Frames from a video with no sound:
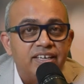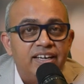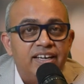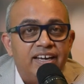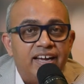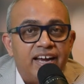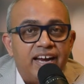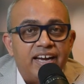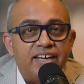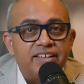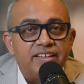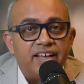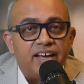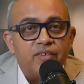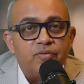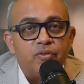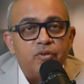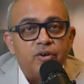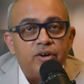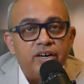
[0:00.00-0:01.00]
and
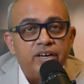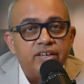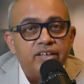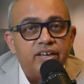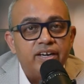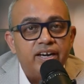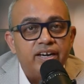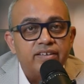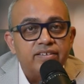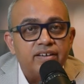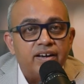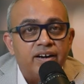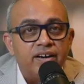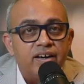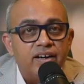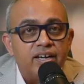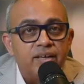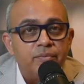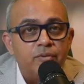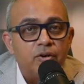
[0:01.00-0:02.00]
therefore it creates adult
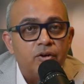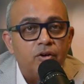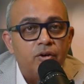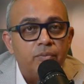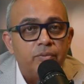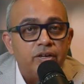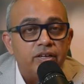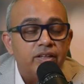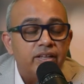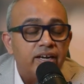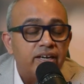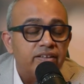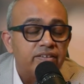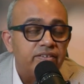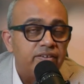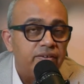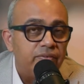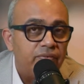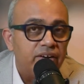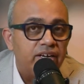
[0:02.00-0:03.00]
hemoglobin that is
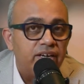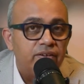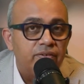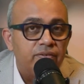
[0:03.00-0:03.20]
defective.